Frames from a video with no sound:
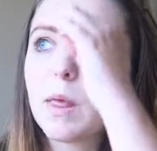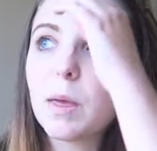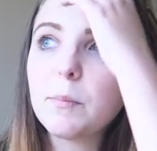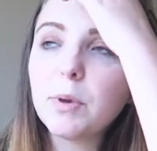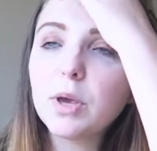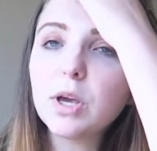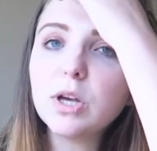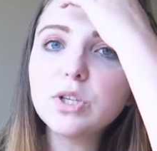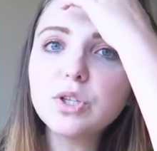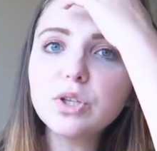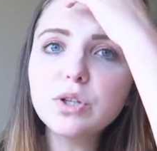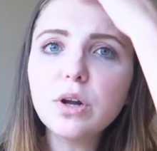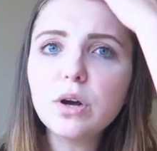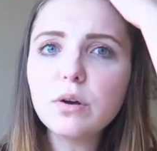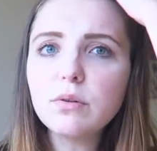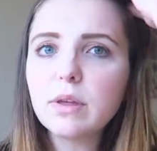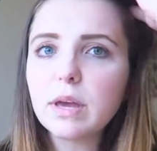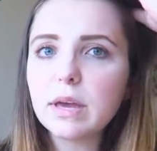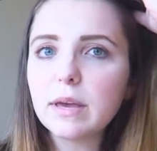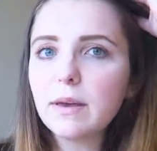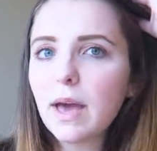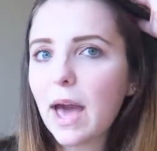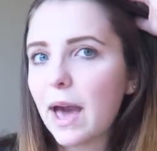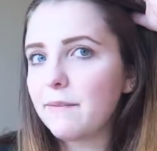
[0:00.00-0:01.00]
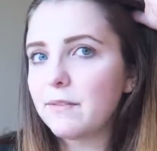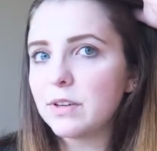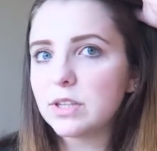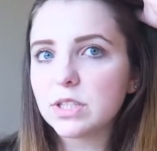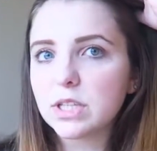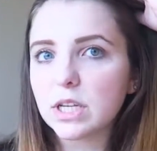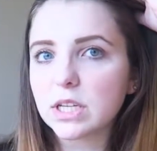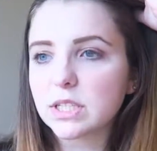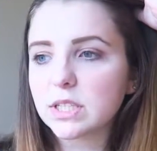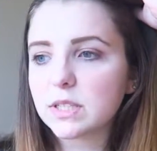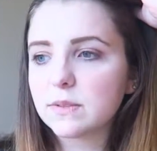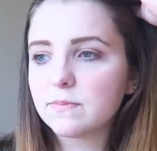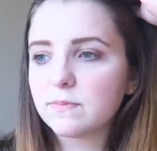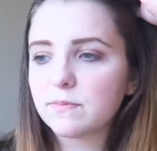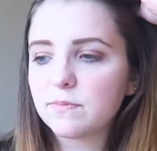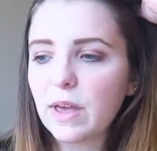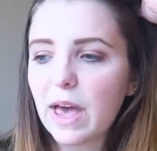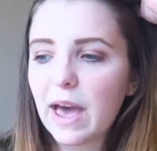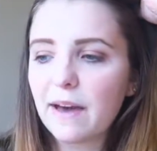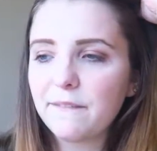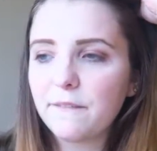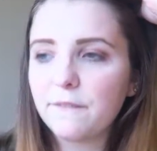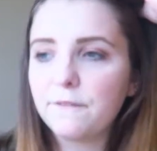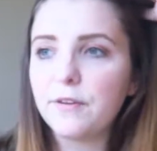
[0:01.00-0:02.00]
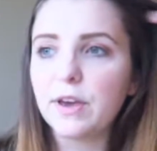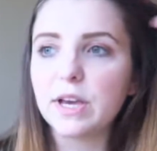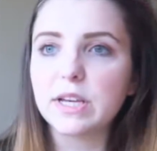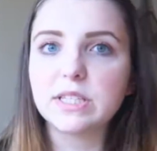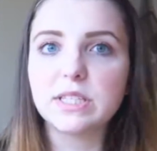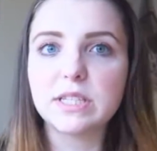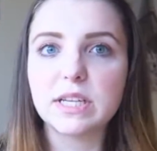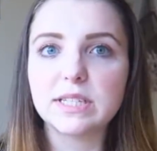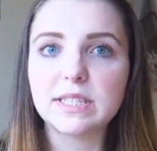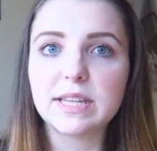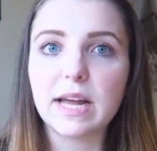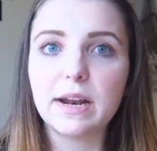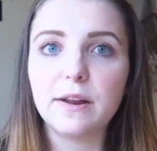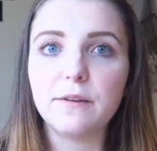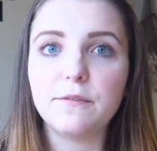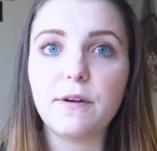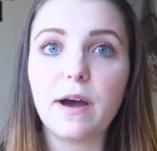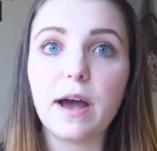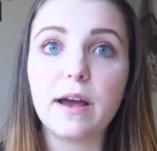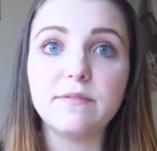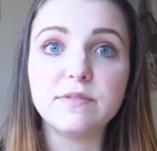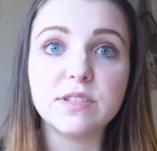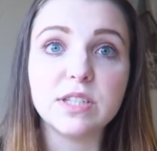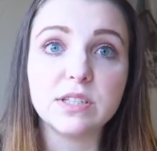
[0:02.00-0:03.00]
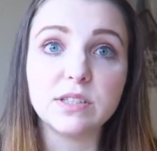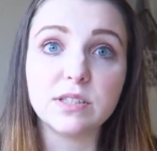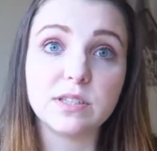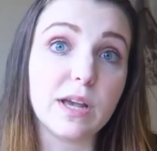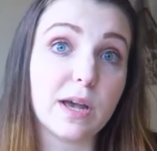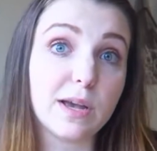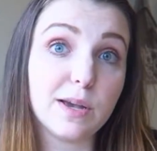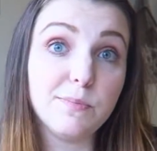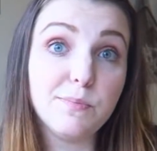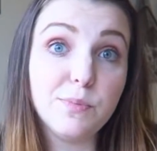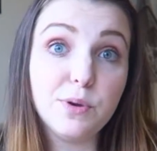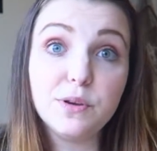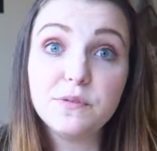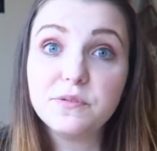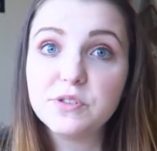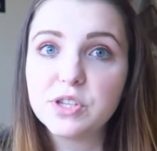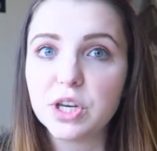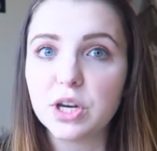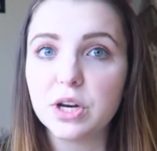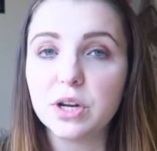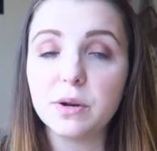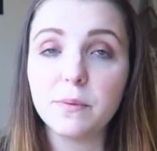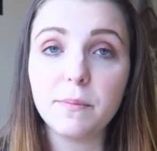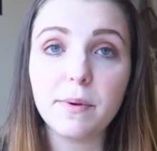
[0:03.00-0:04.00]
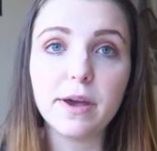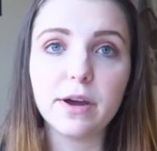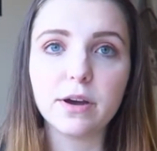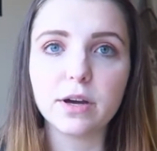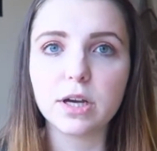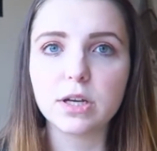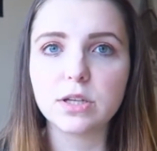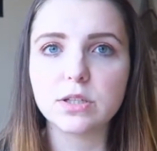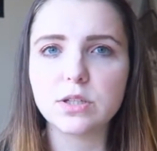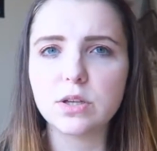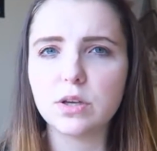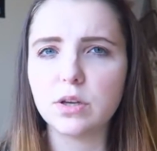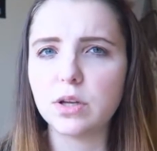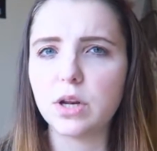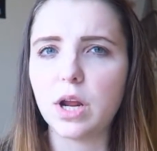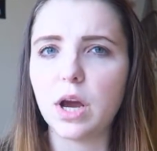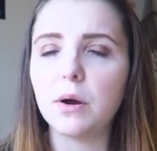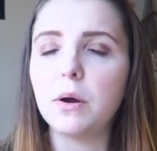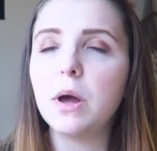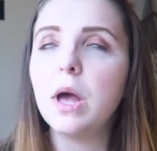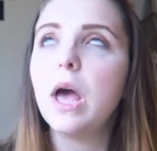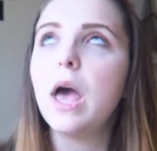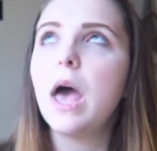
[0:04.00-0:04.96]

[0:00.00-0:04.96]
Because you know they haven't fixed 695 since I moved here in America, so you know.